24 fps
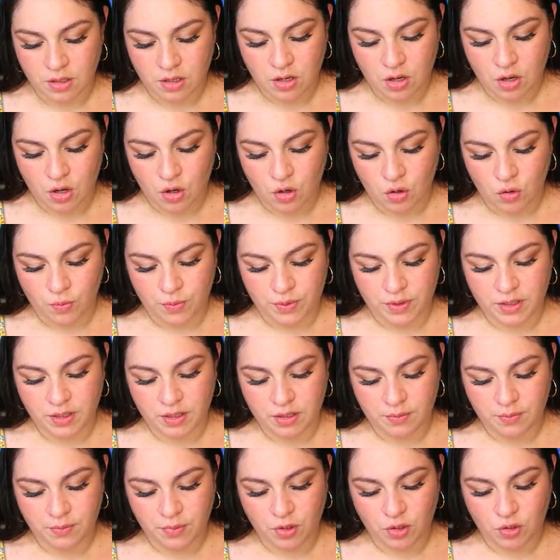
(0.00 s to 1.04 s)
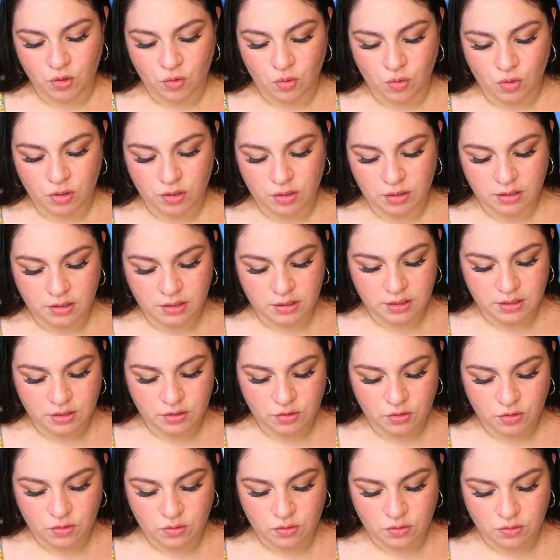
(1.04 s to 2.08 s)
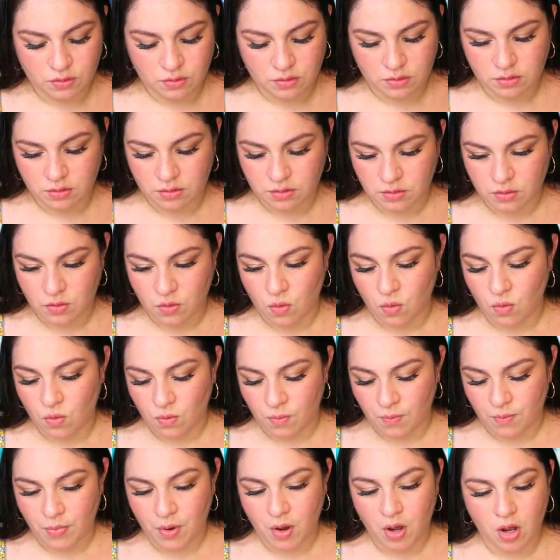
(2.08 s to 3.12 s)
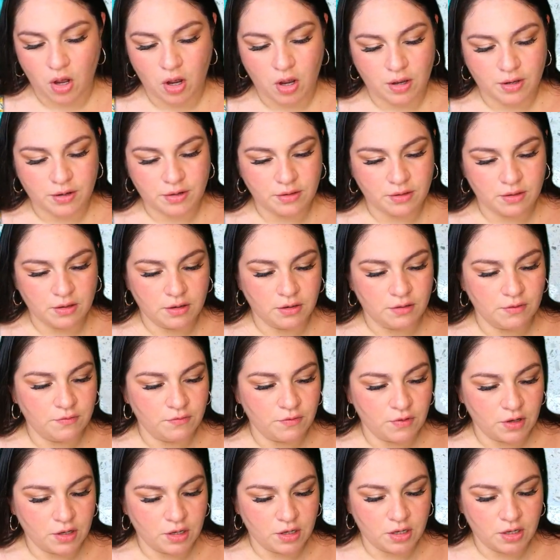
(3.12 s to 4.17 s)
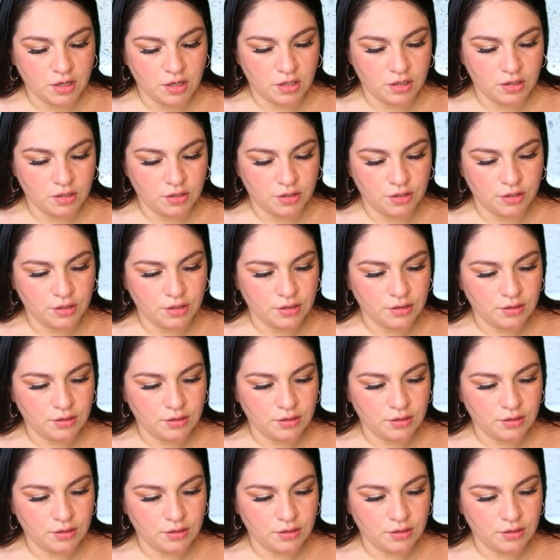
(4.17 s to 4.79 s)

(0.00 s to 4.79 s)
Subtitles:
open up your little pod of color.